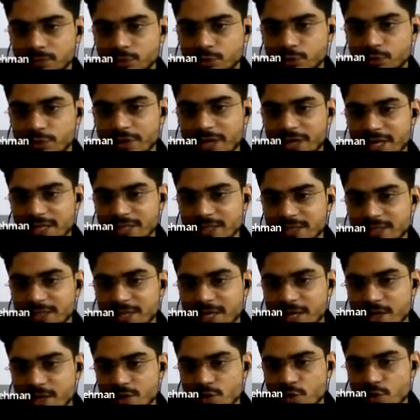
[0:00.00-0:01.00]
You can
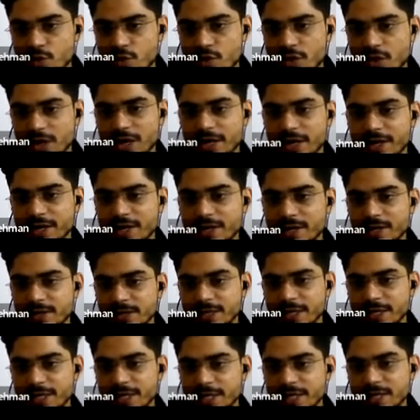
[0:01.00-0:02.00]
say no current
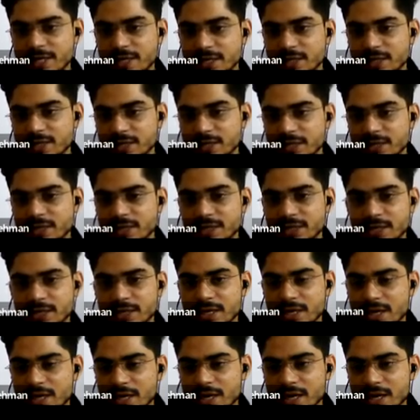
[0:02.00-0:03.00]
in
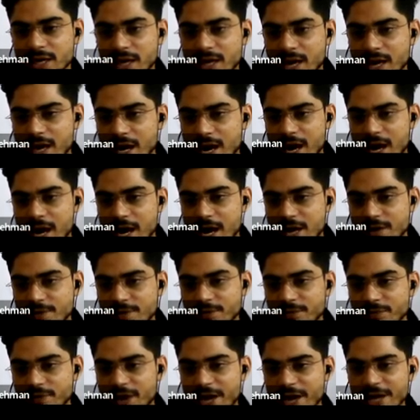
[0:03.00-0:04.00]

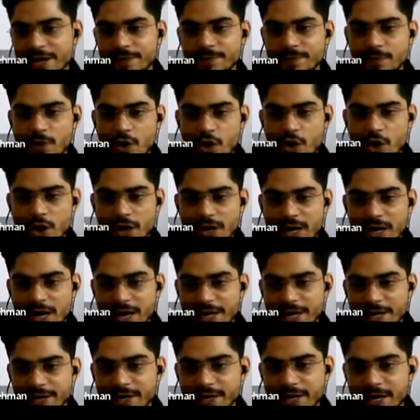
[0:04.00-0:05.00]
R5 or
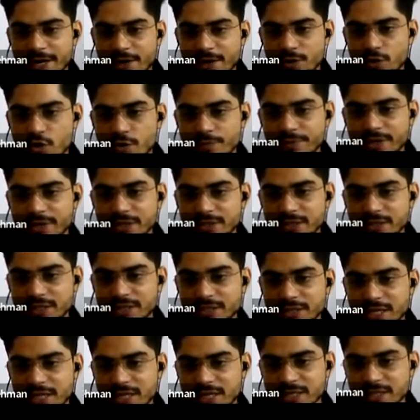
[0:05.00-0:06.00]
100 ohm
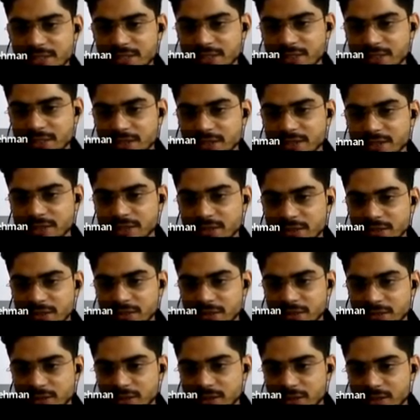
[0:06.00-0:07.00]
resistance.
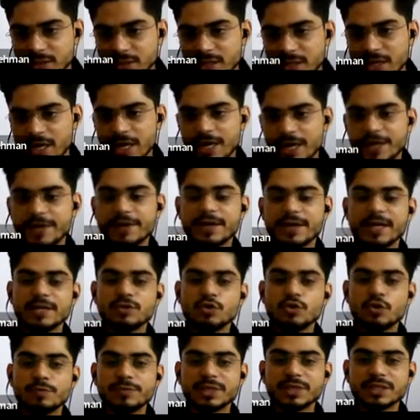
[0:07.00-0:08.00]

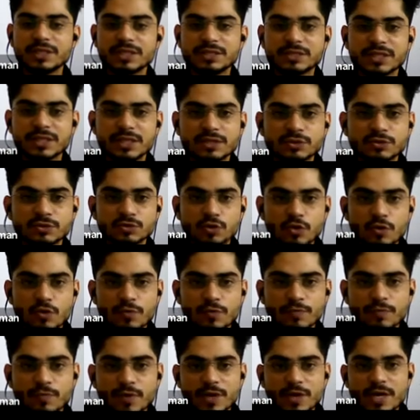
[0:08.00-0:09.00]
100 ohm resistance.
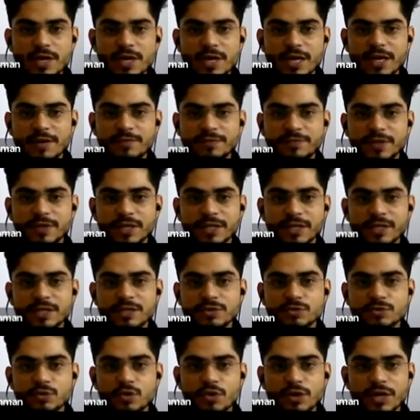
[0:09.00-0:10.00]
So if there
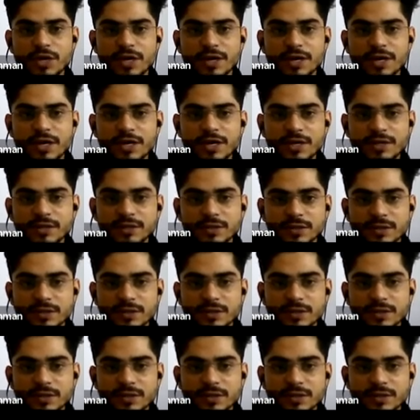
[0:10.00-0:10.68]
is no current,